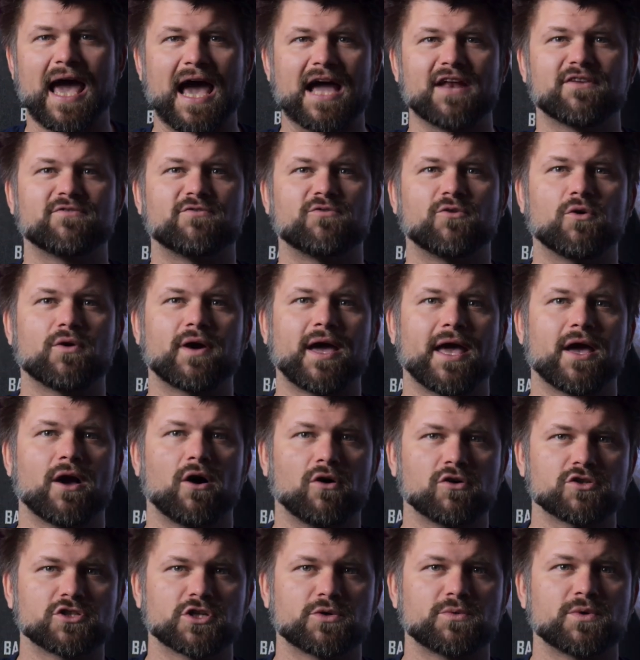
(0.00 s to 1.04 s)
at 4K
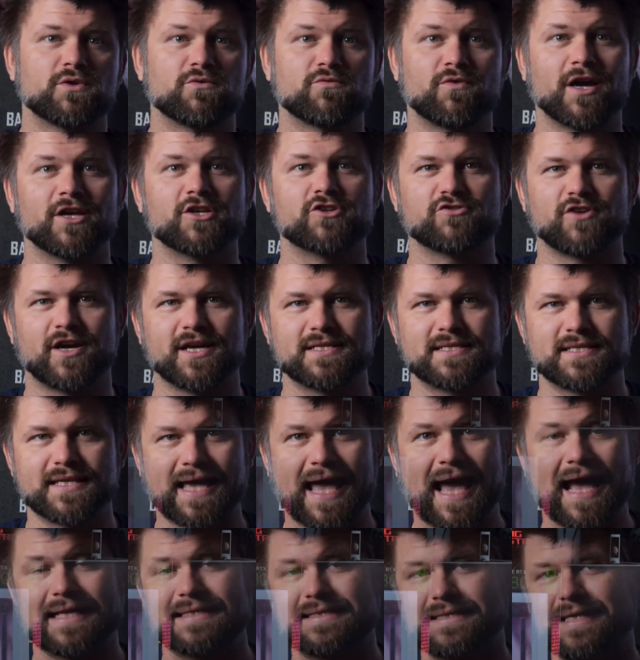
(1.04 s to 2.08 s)
Ultra with ray tracing
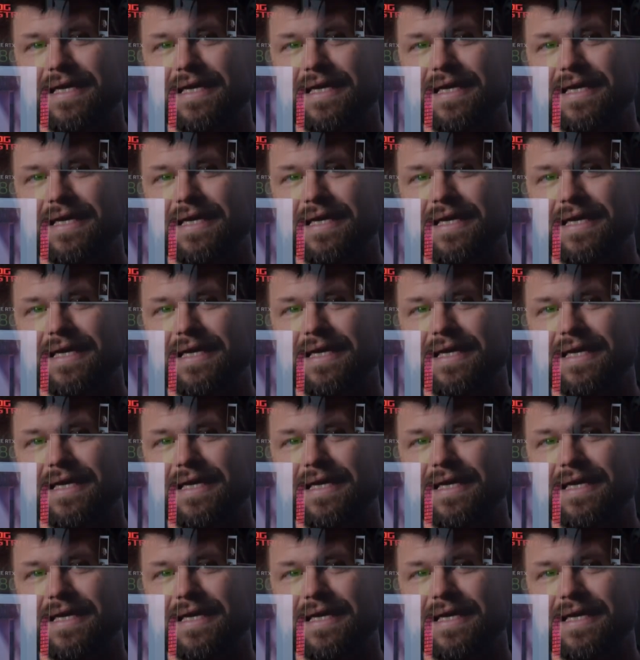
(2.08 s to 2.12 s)
and